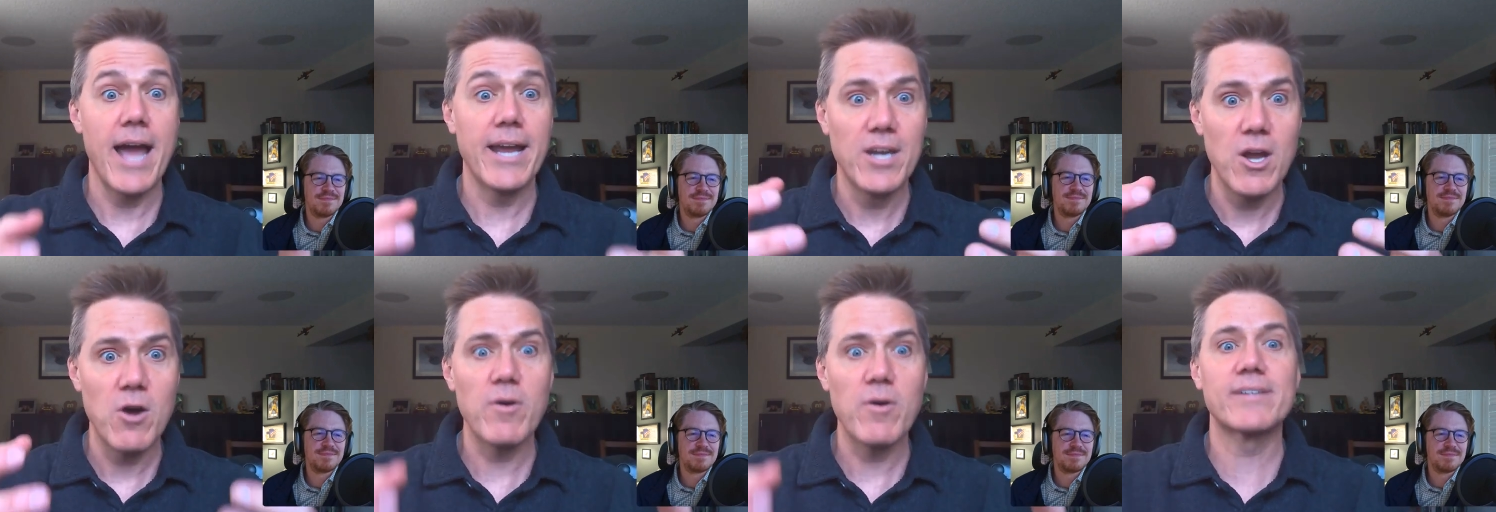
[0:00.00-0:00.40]

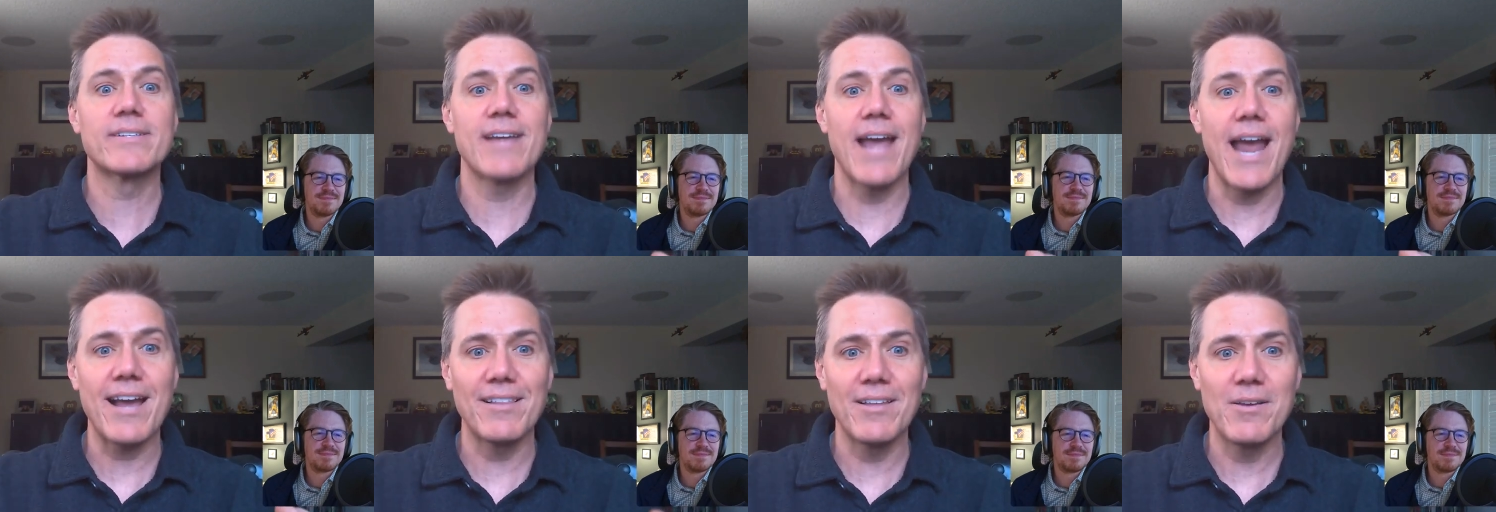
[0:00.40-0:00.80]
Speaker 1: I know
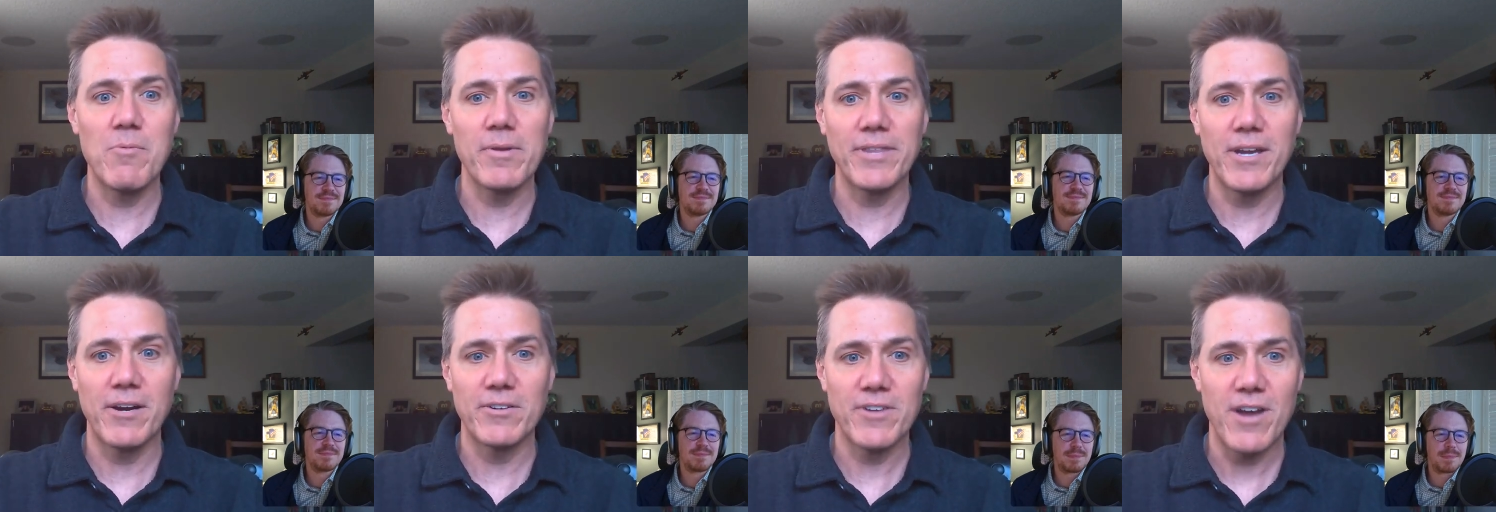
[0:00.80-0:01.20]

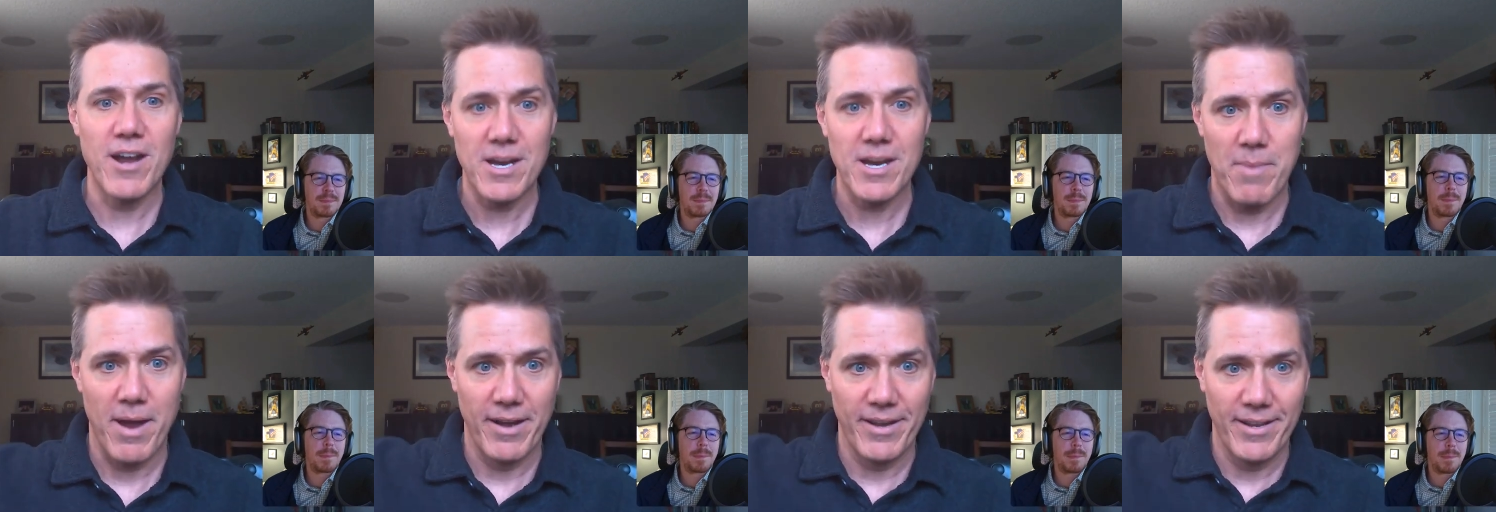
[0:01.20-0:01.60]
exactly what they were
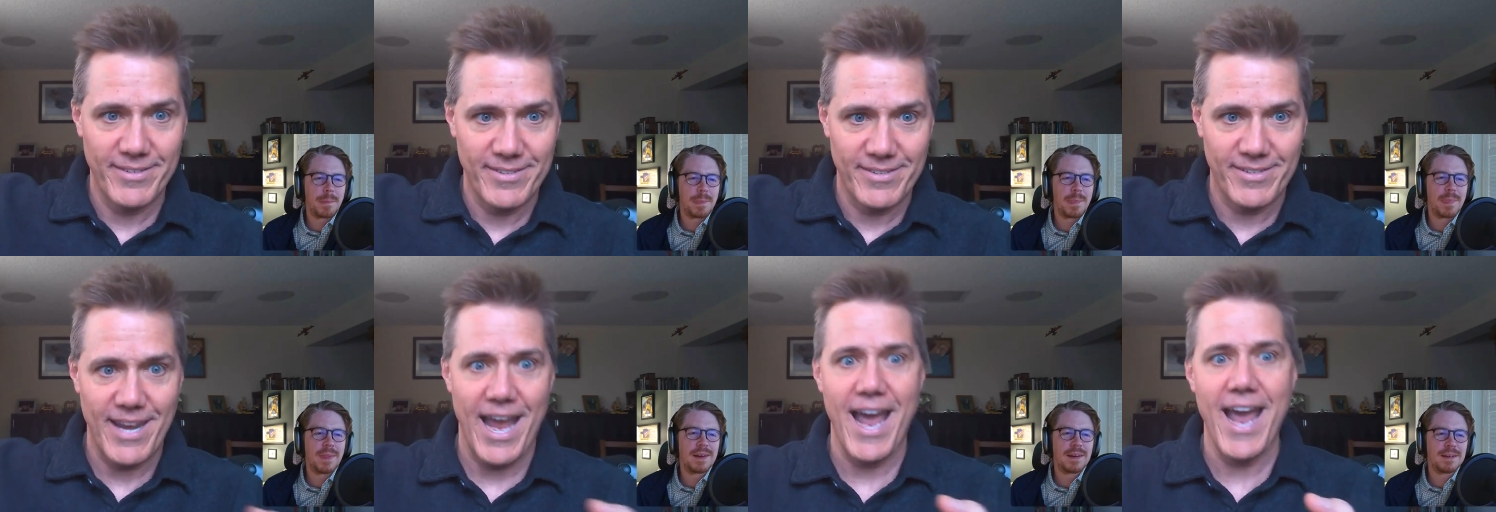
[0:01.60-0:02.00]
talking about.
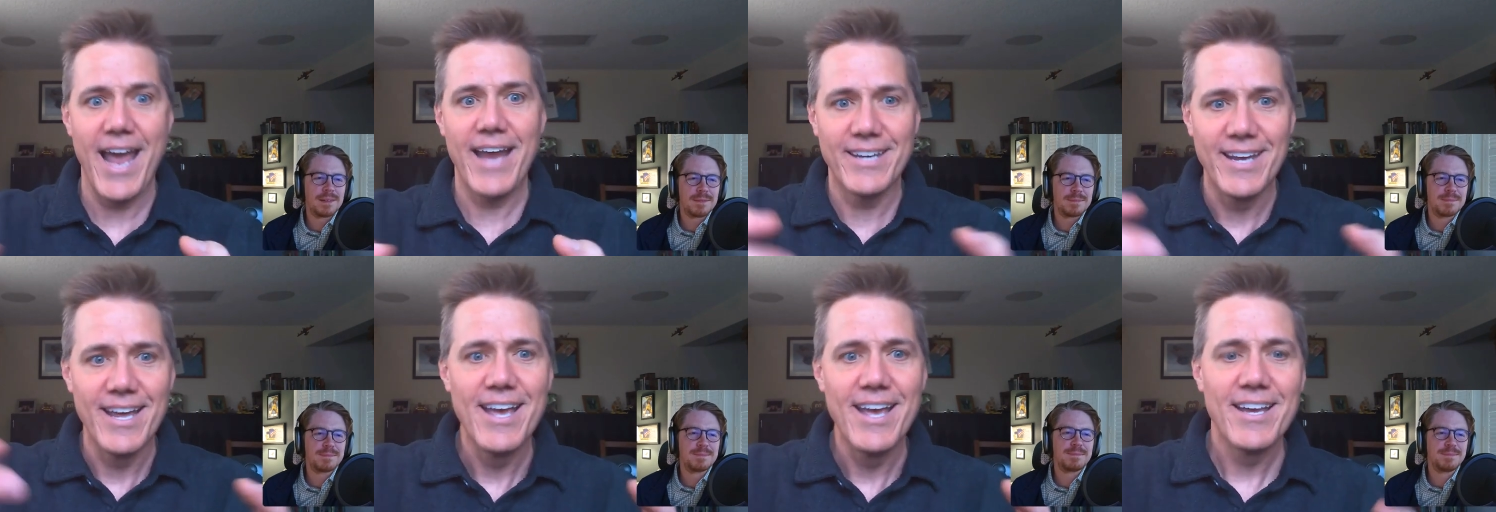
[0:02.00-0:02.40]
It's
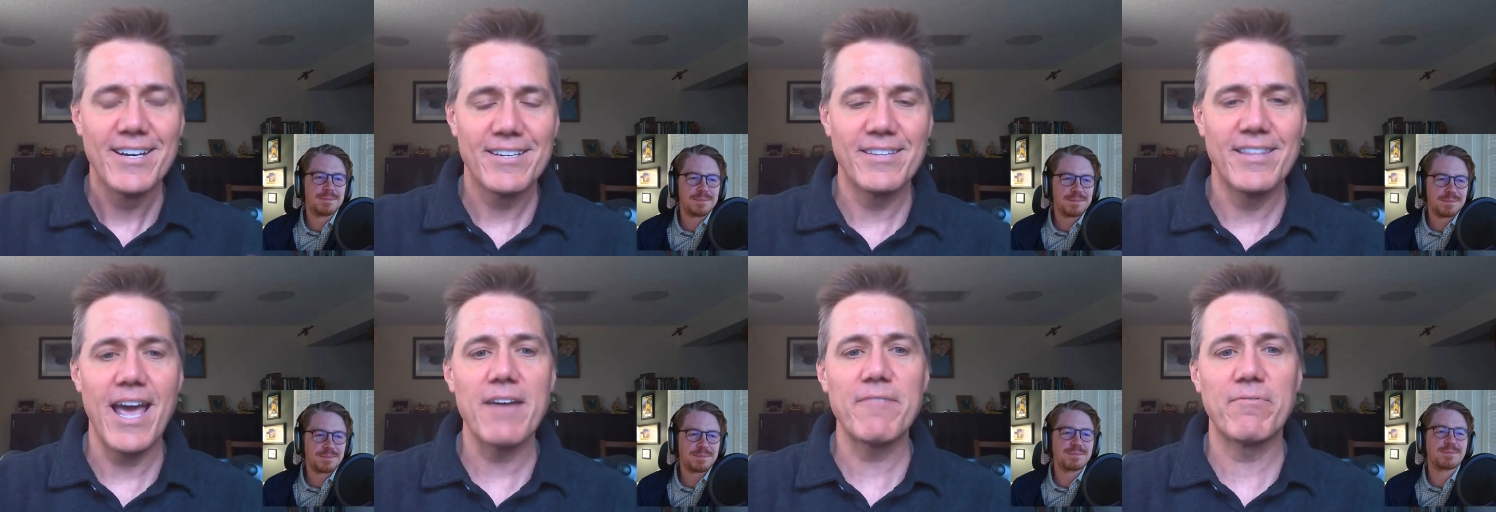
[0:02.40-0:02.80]
tagged
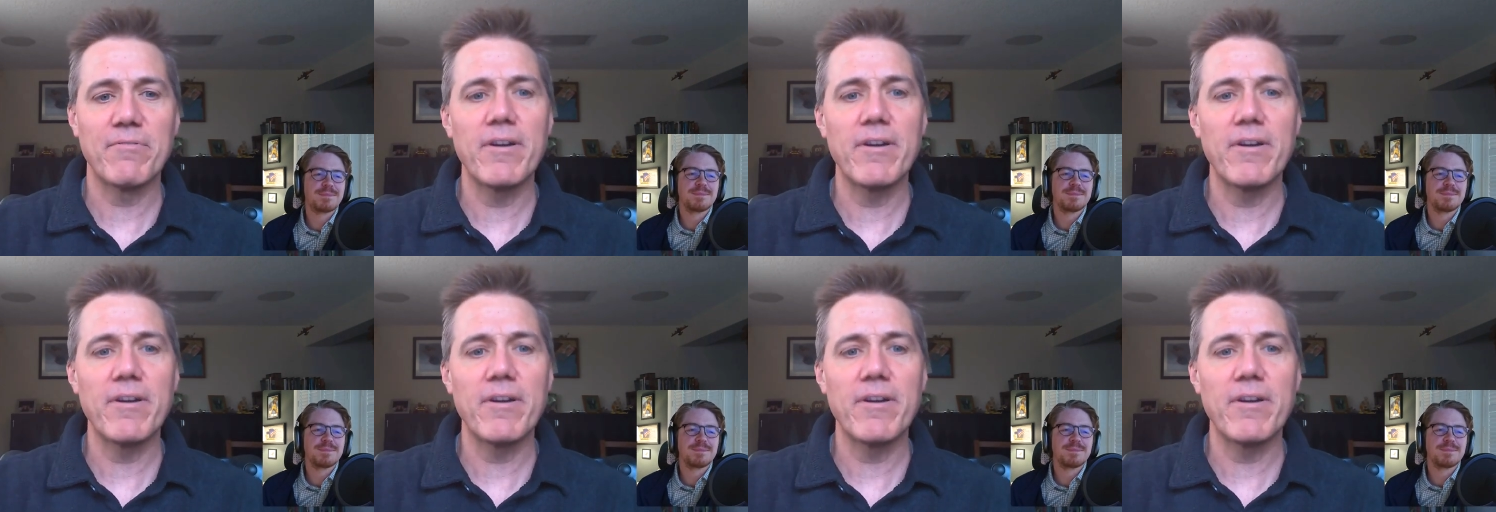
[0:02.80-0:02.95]
to that